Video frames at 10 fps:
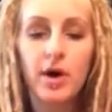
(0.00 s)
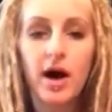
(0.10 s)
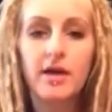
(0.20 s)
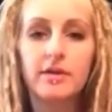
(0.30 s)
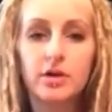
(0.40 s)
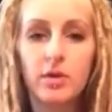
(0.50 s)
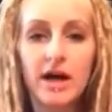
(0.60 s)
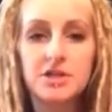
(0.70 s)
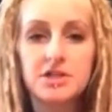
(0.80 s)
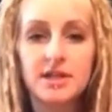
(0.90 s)
other
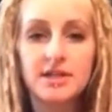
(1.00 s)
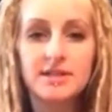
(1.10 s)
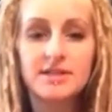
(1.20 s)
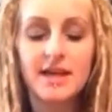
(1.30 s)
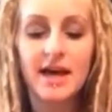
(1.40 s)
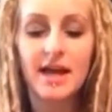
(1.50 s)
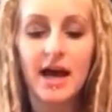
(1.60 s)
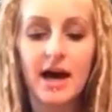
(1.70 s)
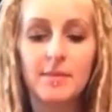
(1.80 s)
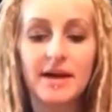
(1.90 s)
questions that
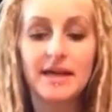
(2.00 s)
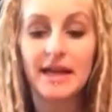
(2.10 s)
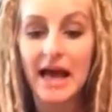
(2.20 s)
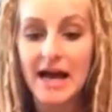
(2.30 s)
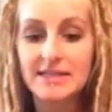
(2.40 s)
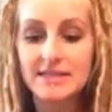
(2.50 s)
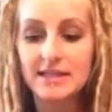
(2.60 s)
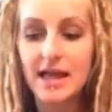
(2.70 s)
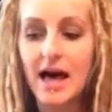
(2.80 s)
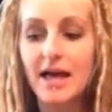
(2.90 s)
I get asked a
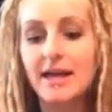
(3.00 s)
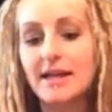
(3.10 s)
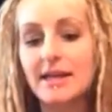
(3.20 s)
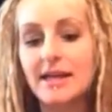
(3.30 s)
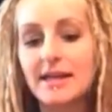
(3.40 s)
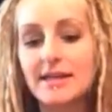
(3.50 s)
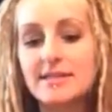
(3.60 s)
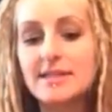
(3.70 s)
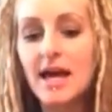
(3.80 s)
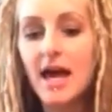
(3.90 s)
lot, and it is,